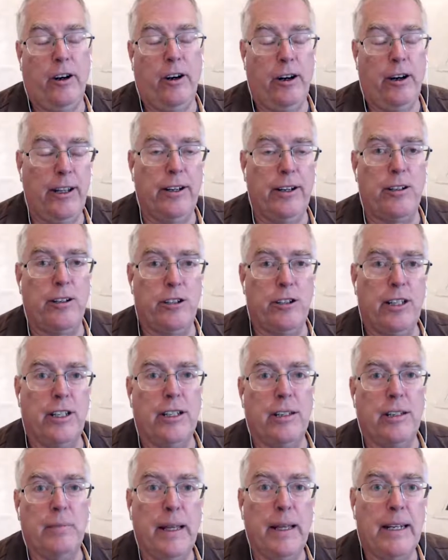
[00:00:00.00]
energy
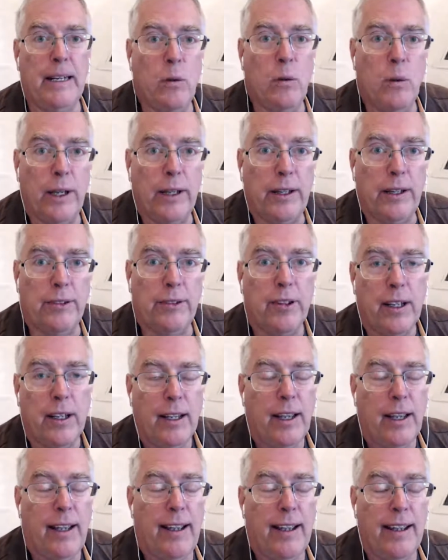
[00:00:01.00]
in many ways,
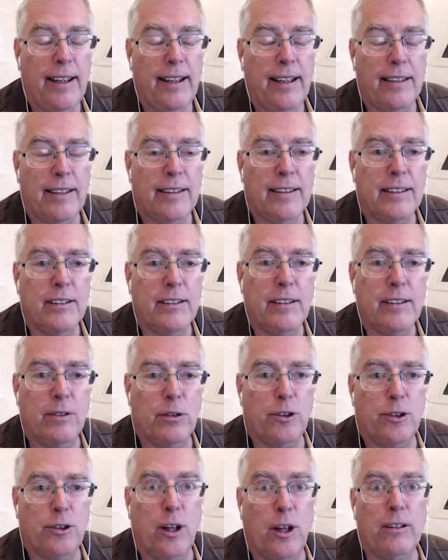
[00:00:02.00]
and the
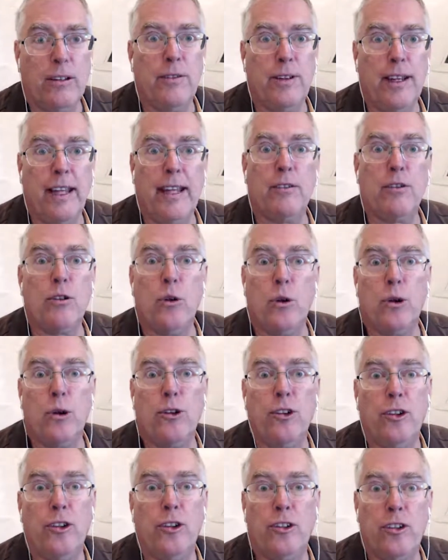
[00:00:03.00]
result of that, of
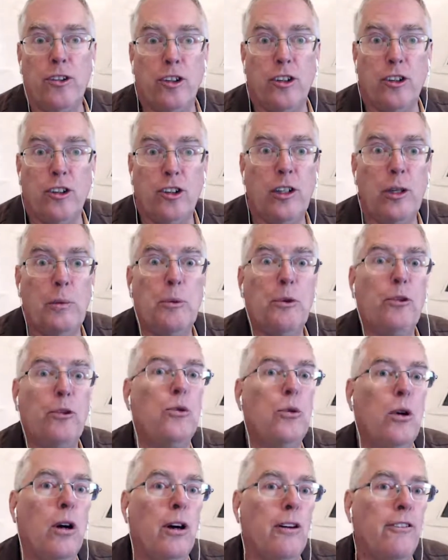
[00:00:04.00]
course, is it just slips
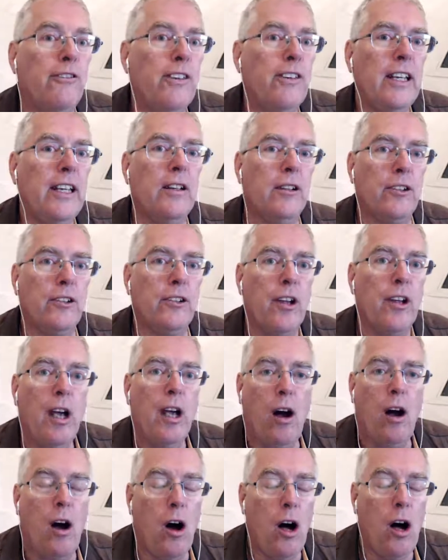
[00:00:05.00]
through our fingers
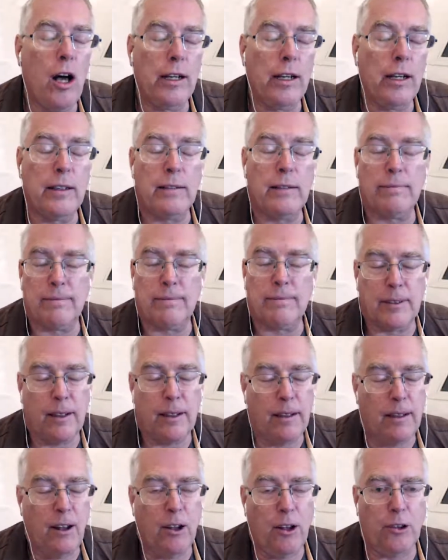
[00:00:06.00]
on
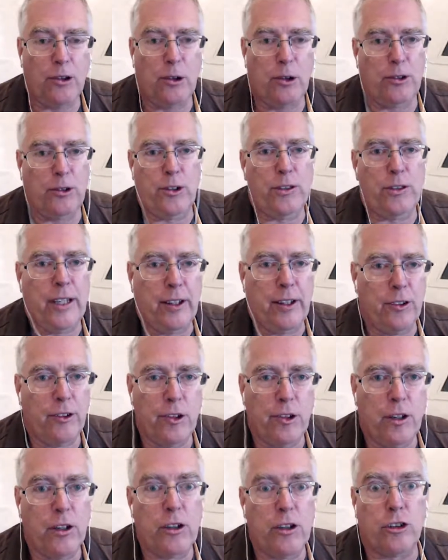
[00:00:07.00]
all sorts of
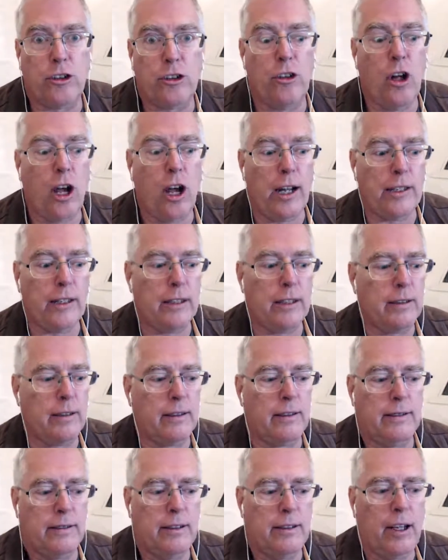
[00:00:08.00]
things that are just not
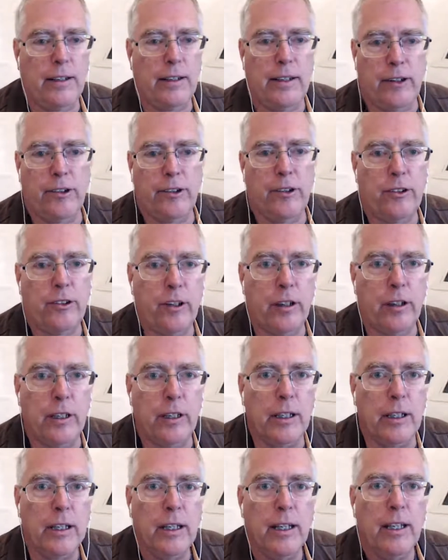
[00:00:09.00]

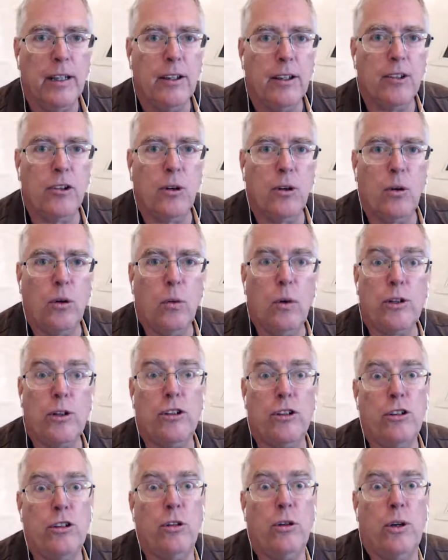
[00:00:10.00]
necessary. So what
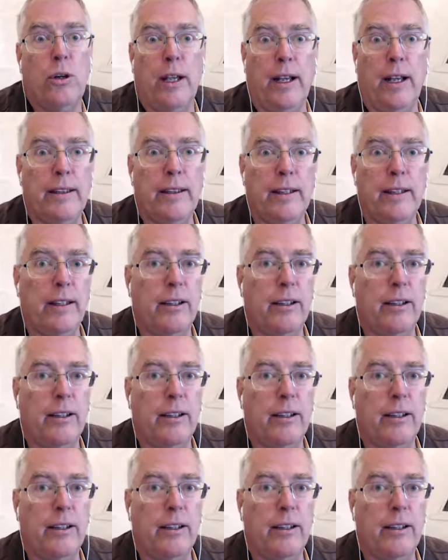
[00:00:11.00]
you're doing, yeah, I think,